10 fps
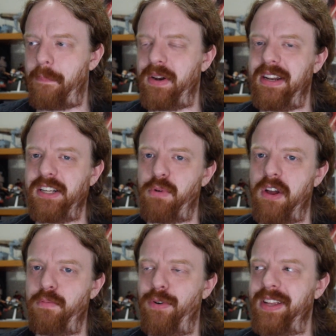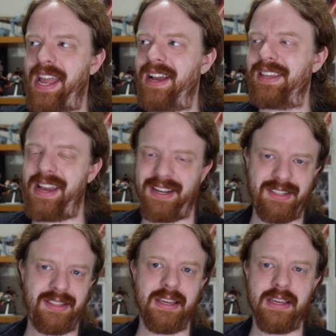But it is worth pointing out,
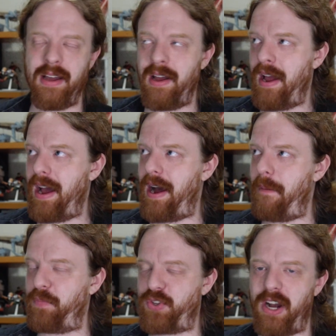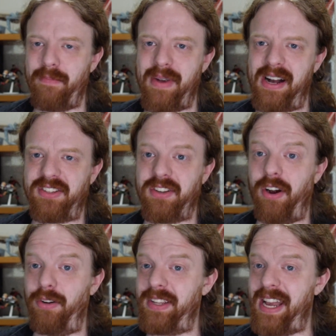yes, the Jump
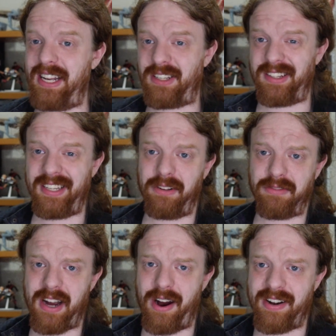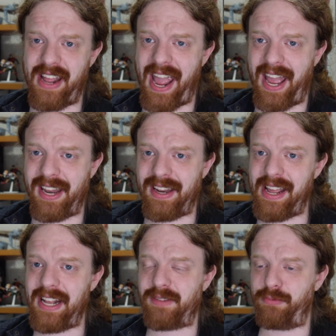Master only has a single turret and
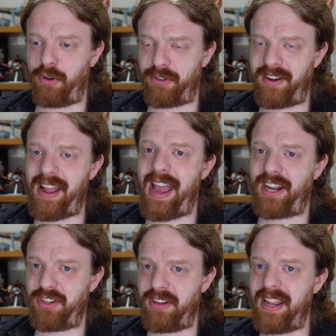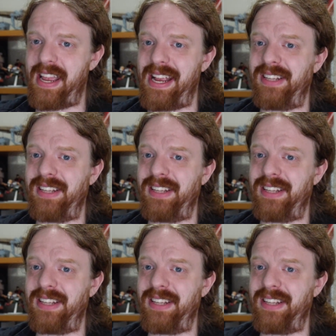its rotate action